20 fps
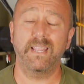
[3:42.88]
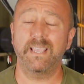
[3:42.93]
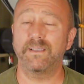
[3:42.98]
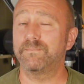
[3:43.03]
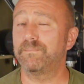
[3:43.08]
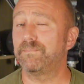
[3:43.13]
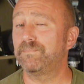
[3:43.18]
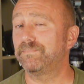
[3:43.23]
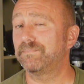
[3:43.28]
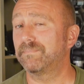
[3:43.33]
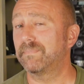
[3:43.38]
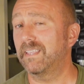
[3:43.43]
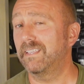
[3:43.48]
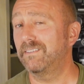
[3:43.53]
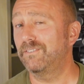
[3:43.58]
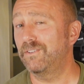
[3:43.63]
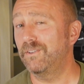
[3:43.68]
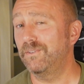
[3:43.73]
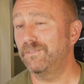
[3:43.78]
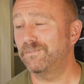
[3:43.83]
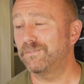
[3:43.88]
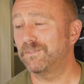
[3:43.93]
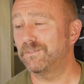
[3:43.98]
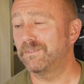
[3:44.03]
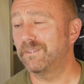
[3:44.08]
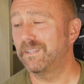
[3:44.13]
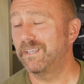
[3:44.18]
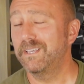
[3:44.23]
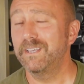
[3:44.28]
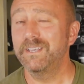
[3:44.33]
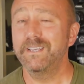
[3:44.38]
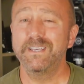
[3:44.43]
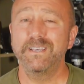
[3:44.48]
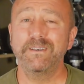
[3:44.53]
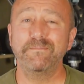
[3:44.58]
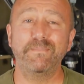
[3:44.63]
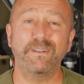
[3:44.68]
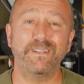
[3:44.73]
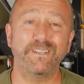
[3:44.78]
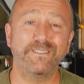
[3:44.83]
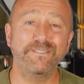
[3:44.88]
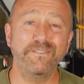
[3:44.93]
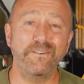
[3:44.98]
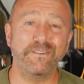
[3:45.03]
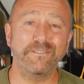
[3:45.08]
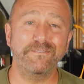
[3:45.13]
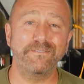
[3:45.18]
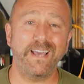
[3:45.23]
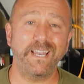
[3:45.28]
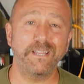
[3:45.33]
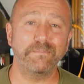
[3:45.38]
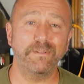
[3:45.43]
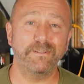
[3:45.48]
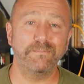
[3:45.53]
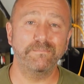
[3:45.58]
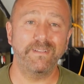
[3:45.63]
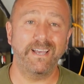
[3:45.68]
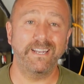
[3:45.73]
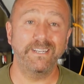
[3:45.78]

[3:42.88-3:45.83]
Now, it's useful, but it is not infallible.